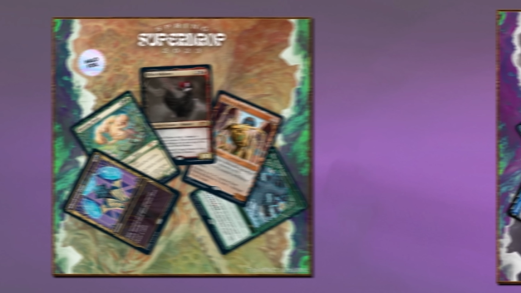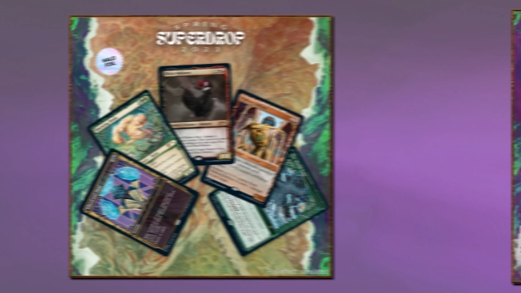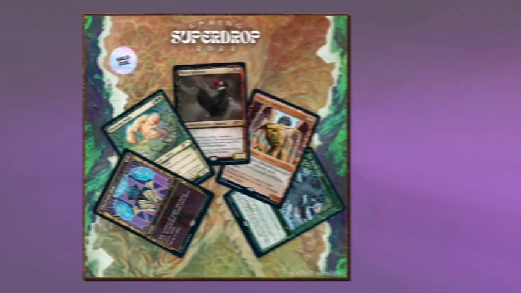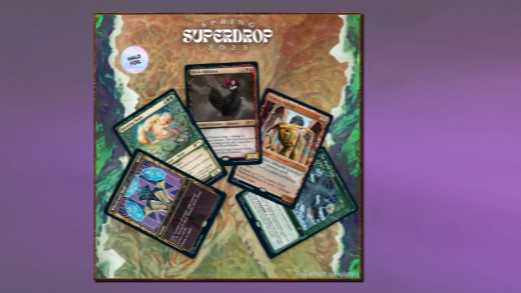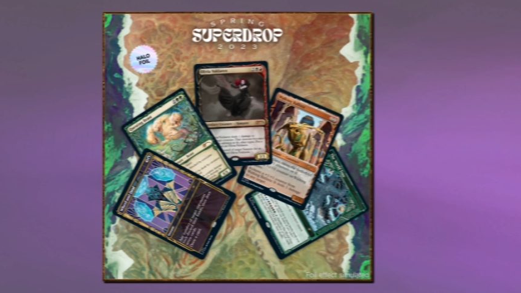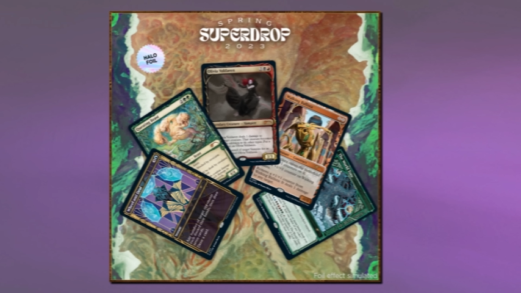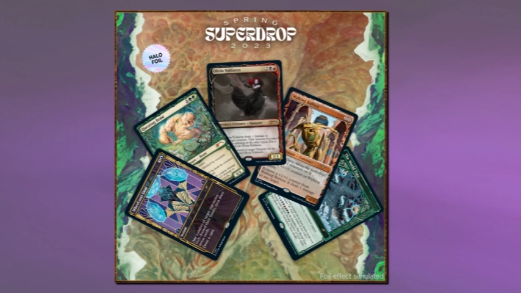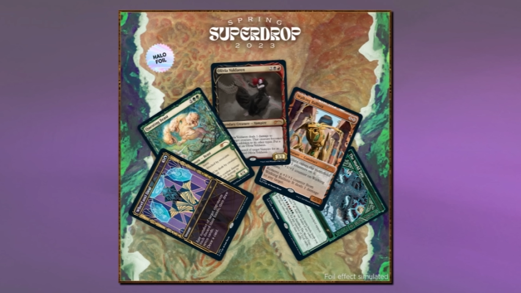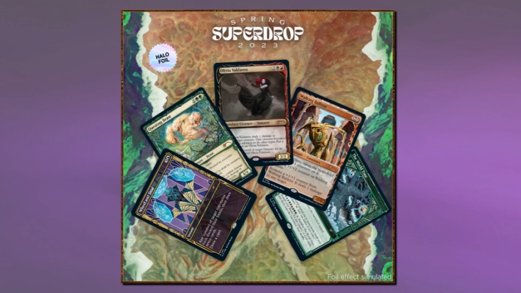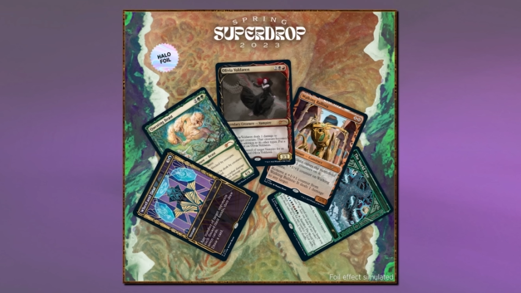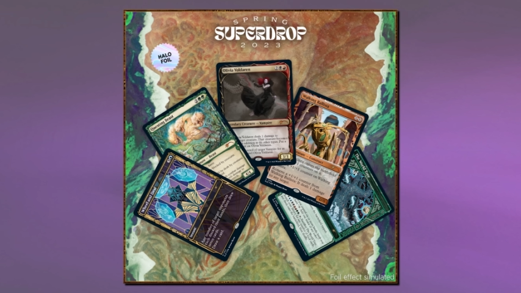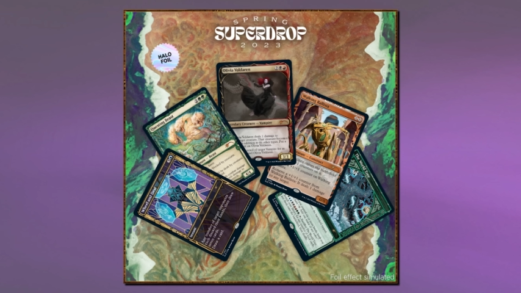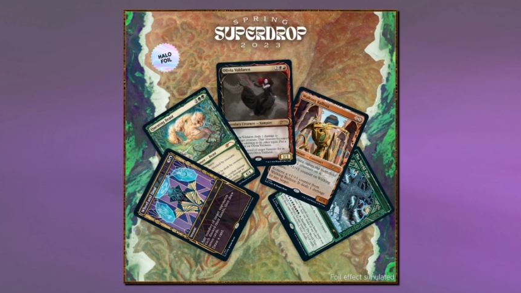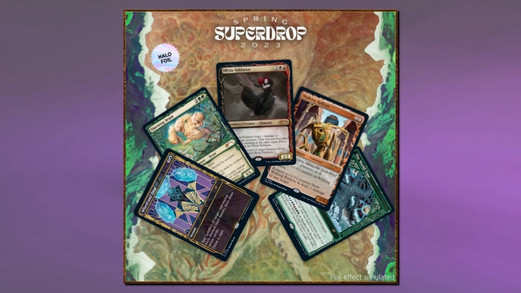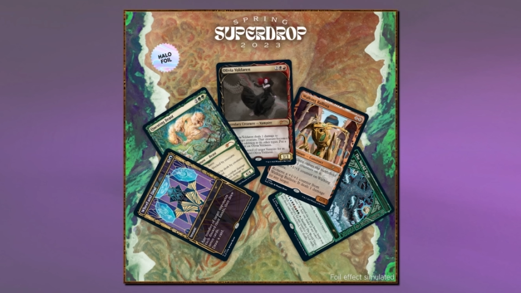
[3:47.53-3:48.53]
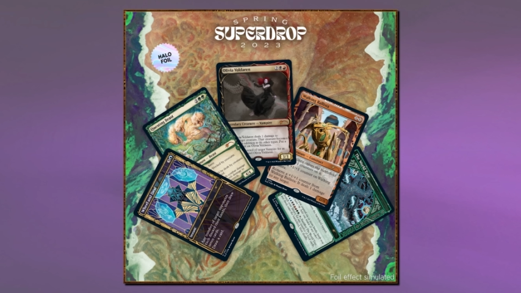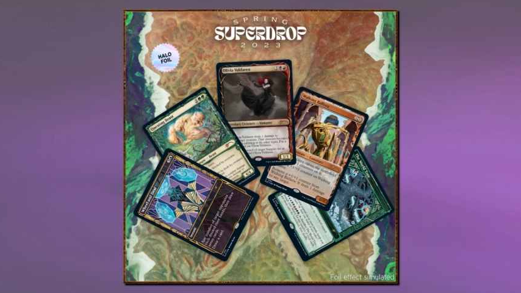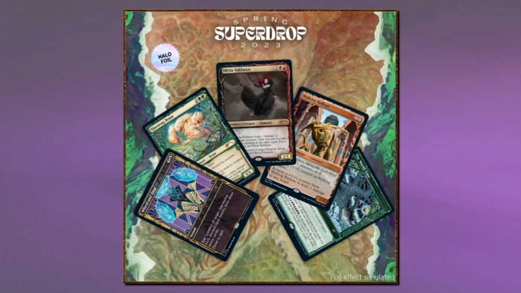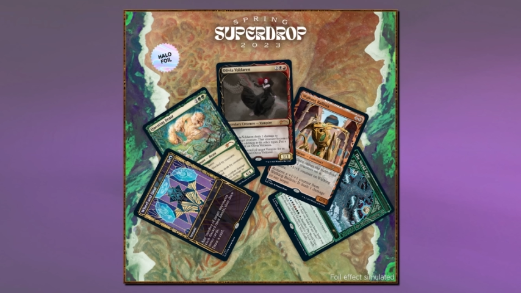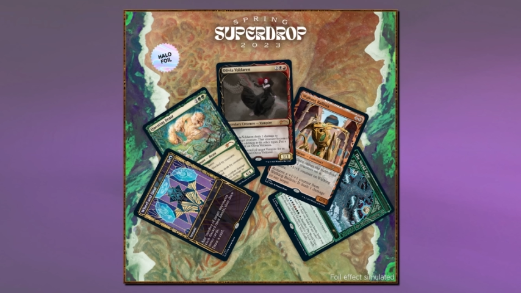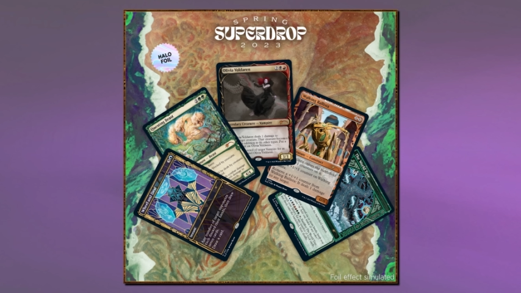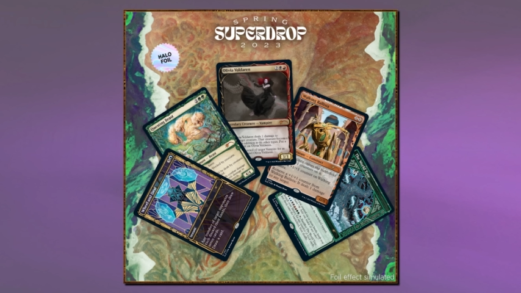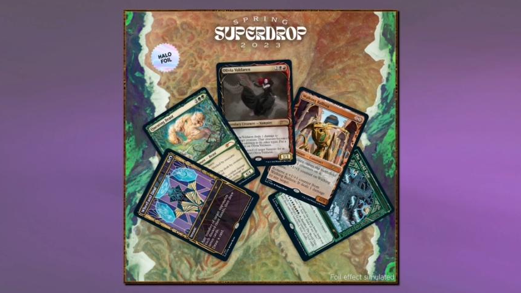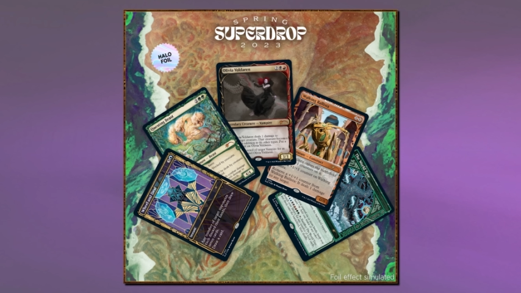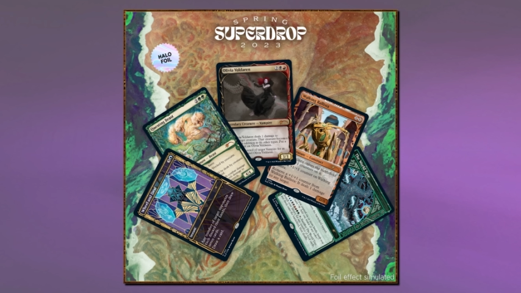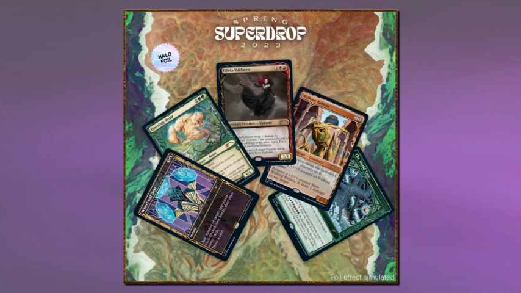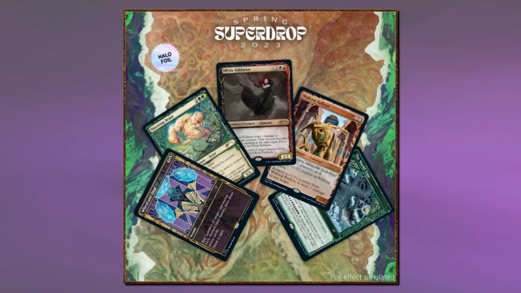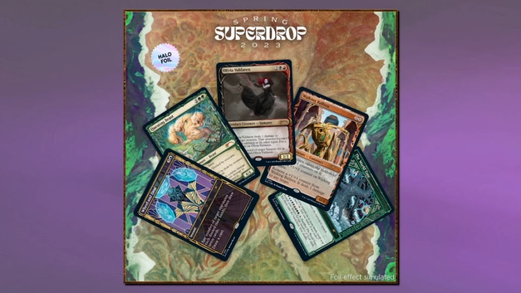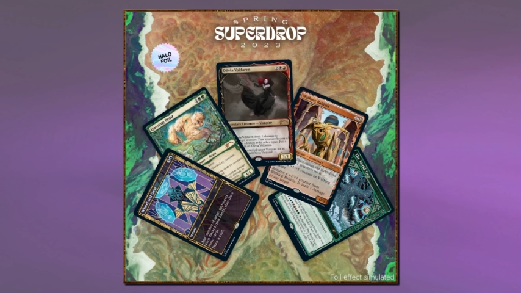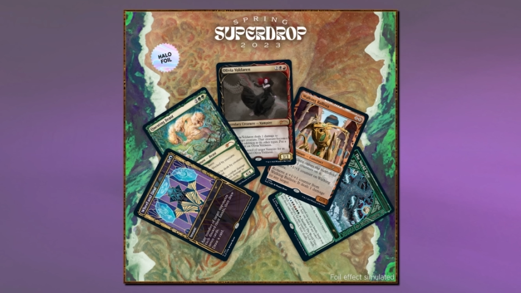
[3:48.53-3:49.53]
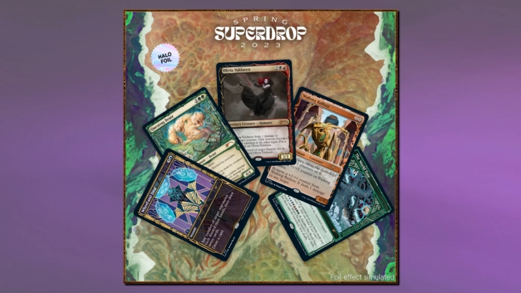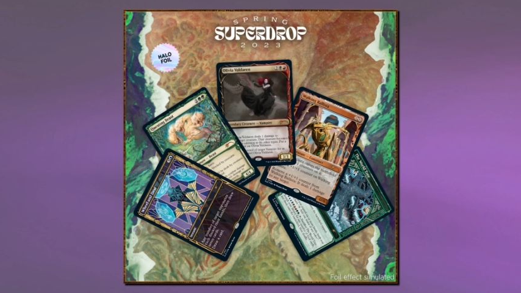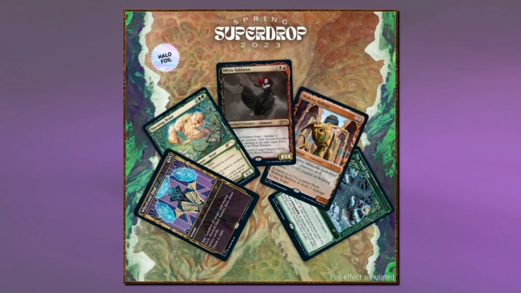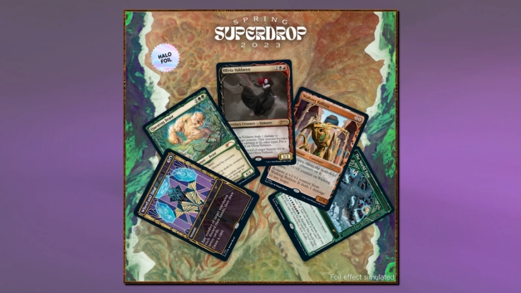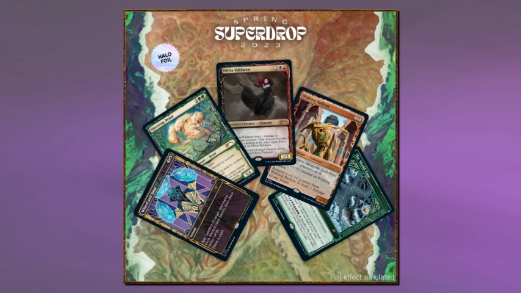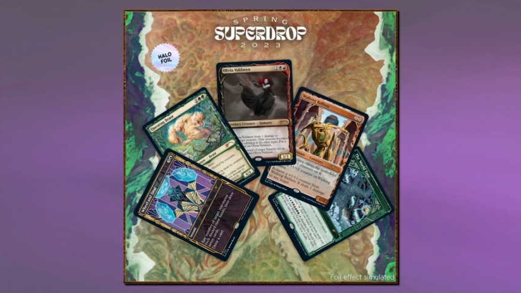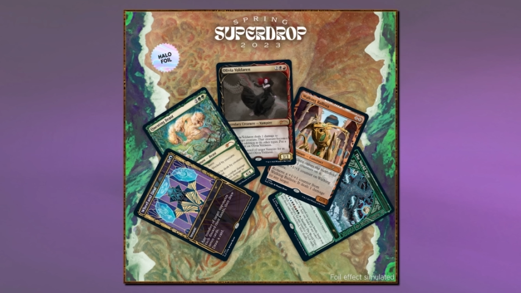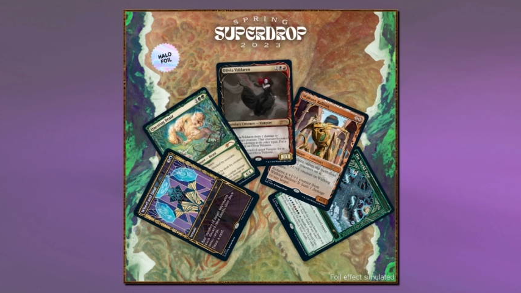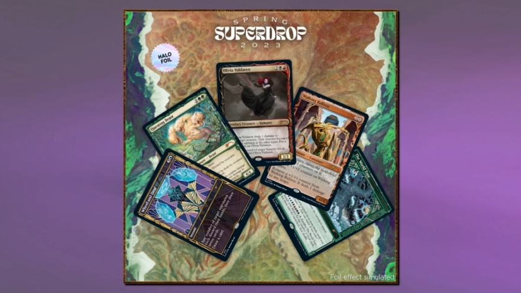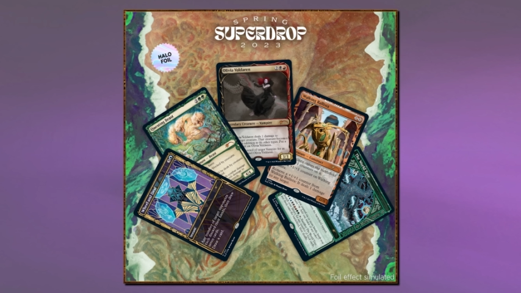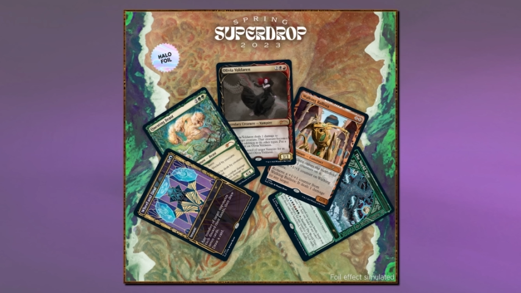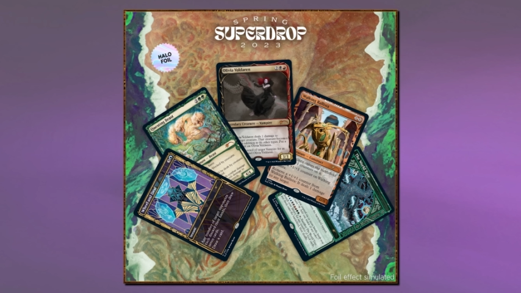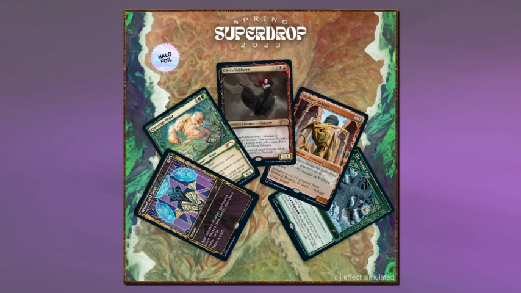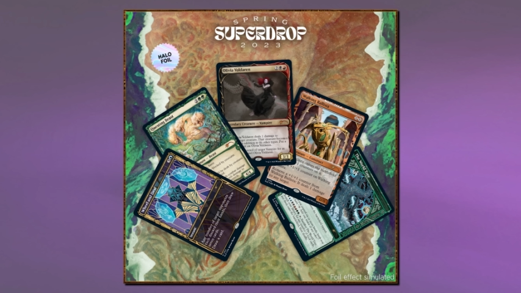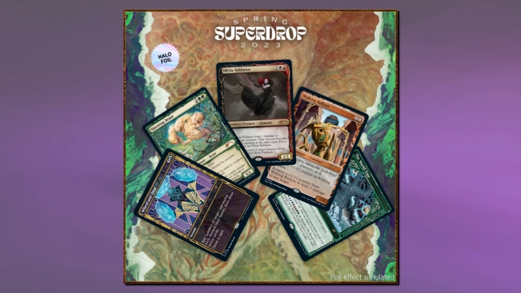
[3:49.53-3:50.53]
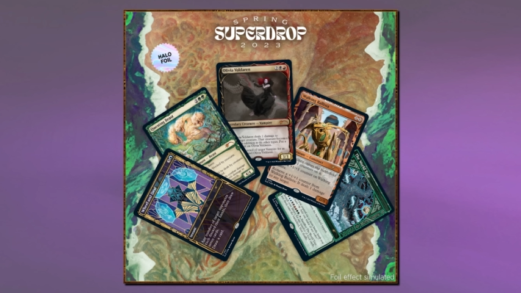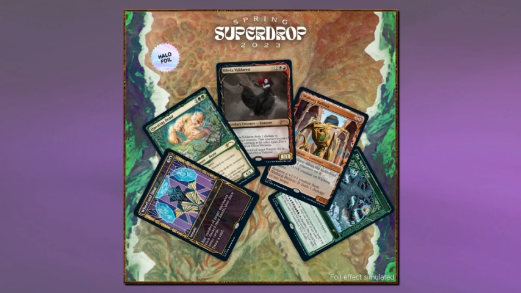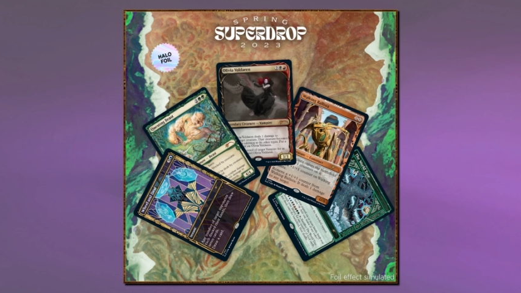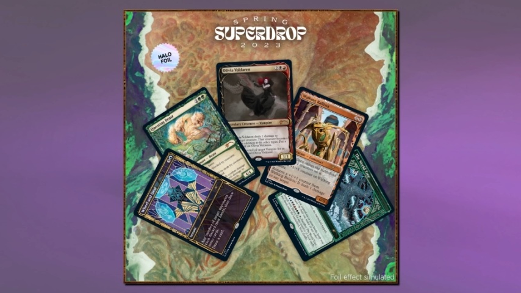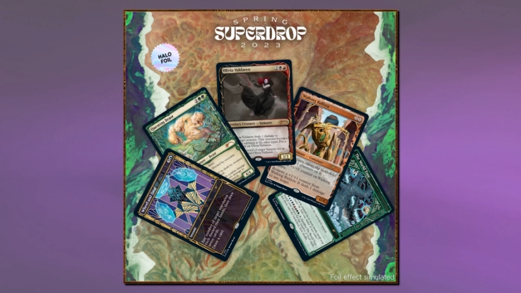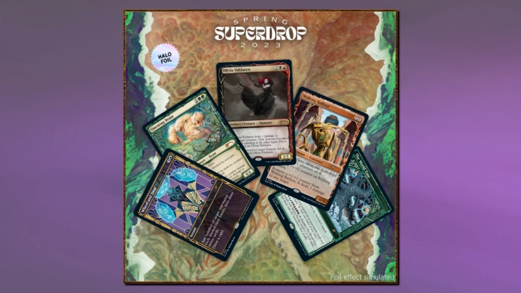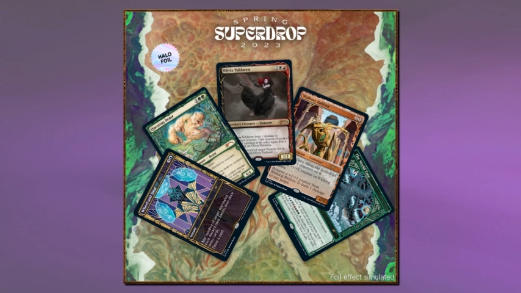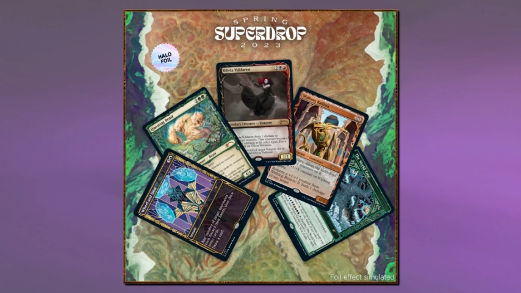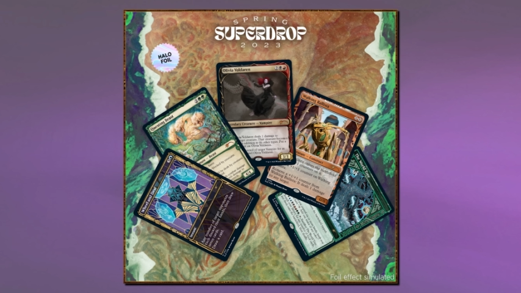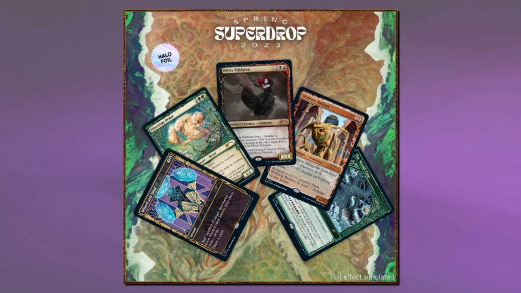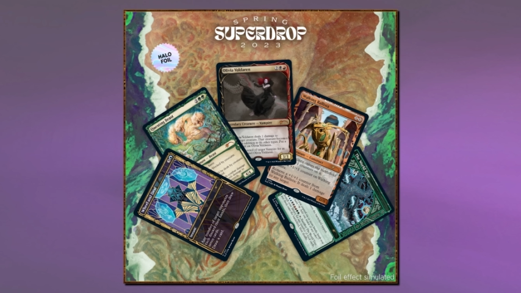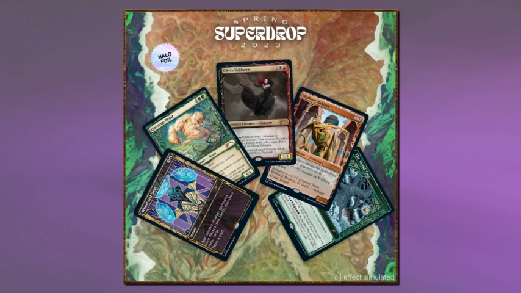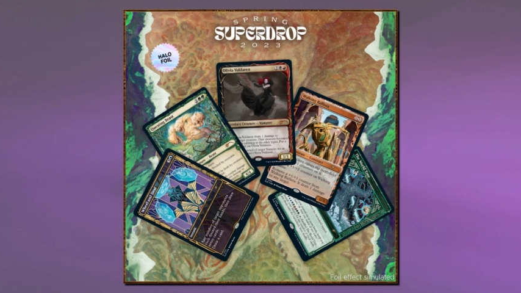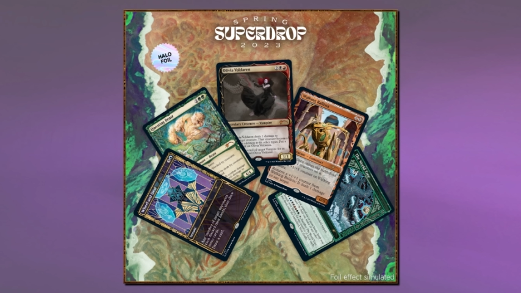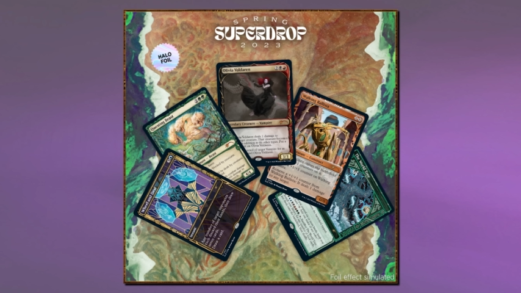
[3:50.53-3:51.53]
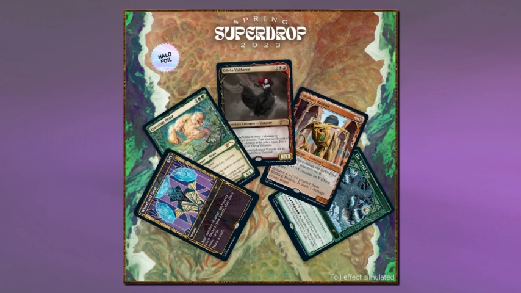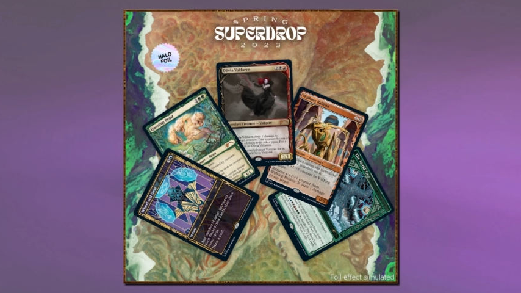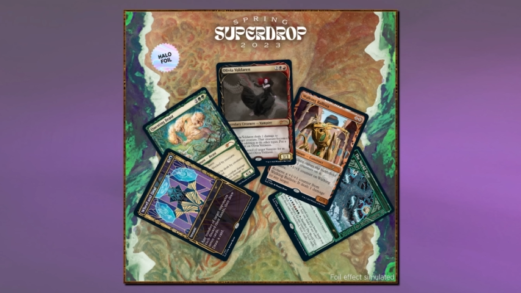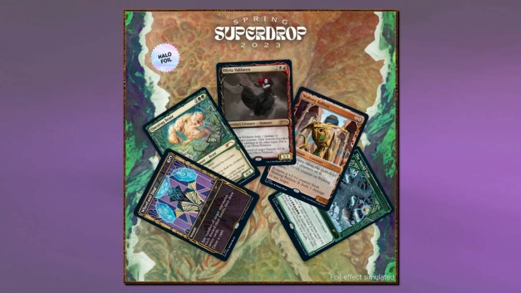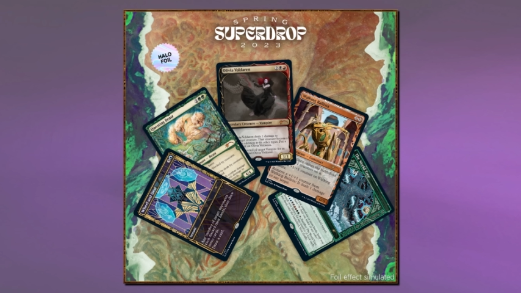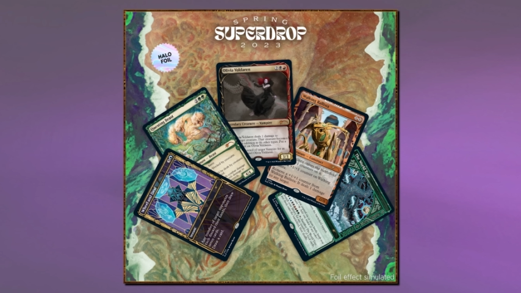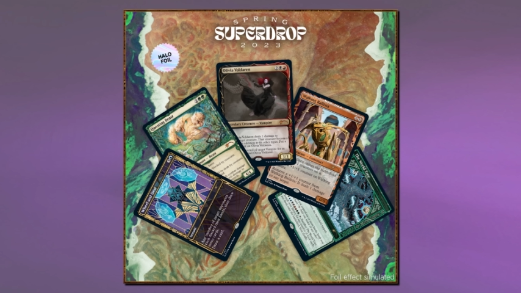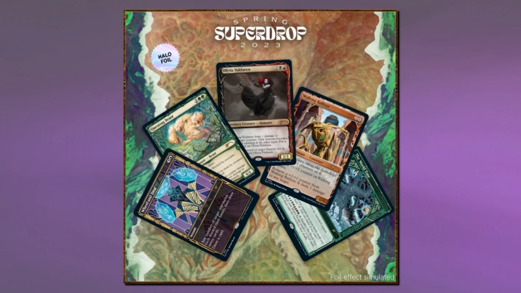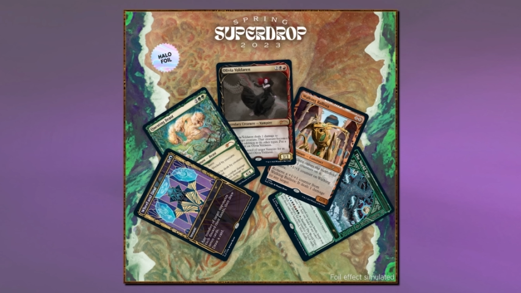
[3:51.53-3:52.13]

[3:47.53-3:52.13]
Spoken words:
No face is visible, so there are no lips to read.